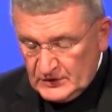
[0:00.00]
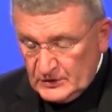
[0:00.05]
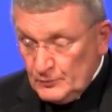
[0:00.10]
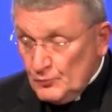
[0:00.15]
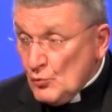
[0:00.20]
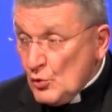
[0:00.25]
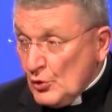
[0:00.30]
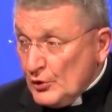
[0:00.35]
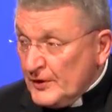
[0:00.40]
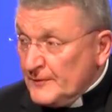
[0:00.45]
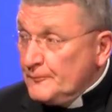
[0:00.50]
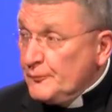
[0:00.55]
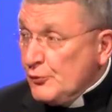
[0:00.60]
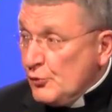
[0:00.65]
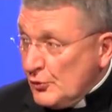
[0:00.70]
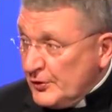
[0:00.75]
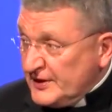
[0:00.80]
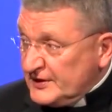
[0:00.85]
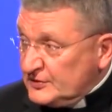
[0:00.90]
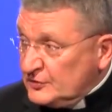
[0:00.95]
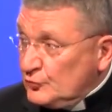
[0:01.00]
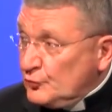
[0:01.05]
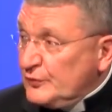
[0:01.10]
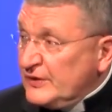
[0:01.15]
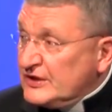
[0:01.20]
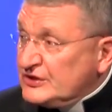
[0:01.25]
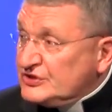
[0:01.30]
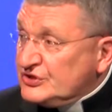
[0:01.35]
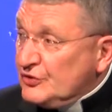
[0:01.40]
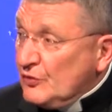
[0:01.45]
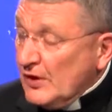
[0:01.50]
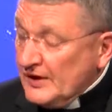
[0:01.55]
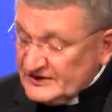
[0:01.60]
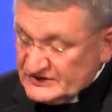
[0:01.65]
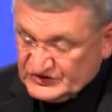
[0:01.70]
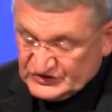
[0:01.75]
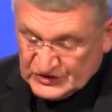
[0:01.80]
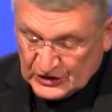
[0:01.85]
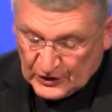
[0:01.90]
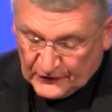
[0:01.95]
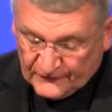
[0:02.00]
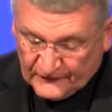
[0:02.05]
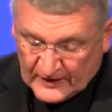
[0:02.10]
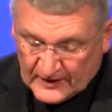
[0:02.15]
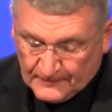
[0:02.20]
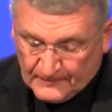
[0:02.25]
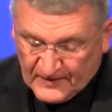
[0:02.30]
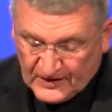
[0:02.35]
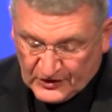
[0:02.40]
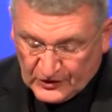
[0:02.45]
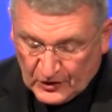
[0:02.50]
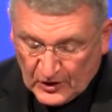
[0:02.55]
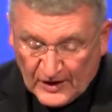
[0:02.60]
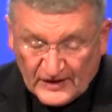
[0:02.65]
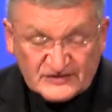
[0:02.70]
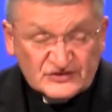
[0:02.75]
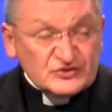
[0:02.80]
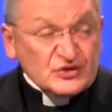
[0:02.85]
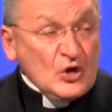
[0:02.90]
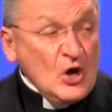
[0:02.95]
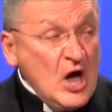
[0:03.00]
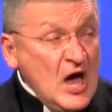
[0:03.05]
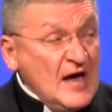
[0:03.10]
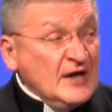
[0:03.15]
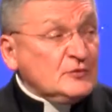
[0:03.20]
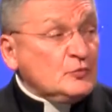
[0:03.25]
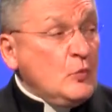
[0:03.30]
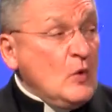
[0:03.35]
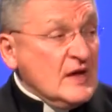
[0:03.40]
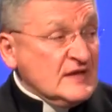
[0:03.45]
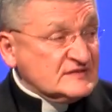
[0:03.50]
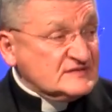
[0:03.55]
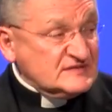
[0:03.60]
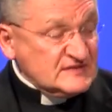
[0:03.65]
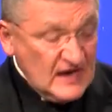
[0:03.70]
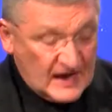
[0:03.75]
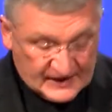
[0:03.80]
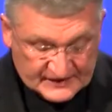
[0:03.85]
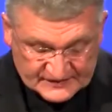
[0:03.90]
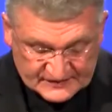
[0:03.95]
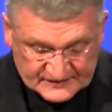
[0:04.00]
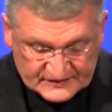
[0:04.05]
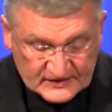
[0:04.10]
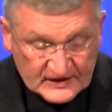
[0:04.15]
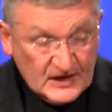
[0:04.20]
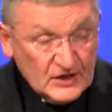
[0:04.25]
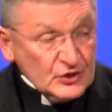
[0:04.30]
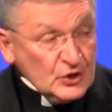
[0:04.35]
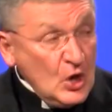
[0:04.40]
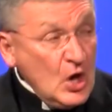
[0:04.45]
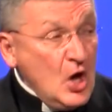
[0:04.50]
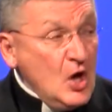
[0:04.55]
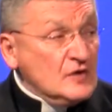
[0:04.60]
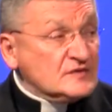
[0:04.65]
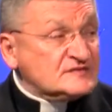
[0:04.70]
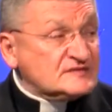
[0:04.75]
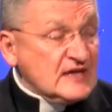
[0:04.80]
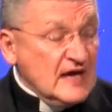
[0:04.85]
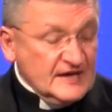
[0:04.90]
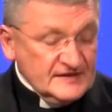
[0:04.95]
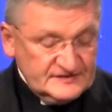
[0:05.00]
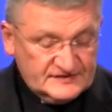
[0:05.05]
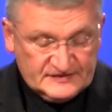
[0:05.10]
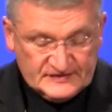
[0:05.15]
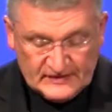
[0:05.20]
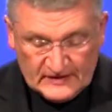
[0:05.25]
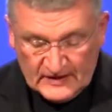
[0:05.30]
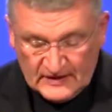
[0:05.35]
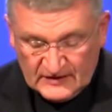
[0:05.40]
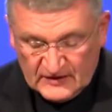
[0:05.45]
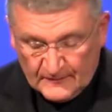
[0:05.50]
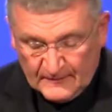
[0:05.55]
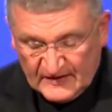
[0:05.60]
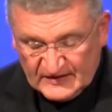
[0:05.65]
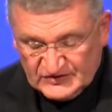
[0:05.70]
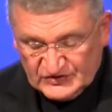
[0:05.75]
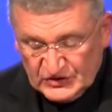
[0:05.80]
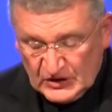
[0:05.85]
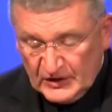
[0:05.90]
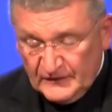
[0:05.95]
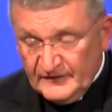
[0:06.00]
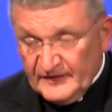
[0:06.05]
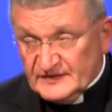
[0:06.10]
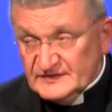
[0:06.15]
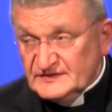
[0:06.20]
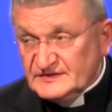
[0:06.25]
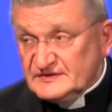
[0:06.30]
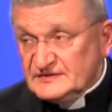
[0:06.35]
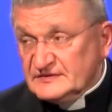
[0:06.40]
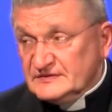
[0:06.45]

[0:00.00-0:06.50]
More important, we do our serving because God wants us, calls us to be servants.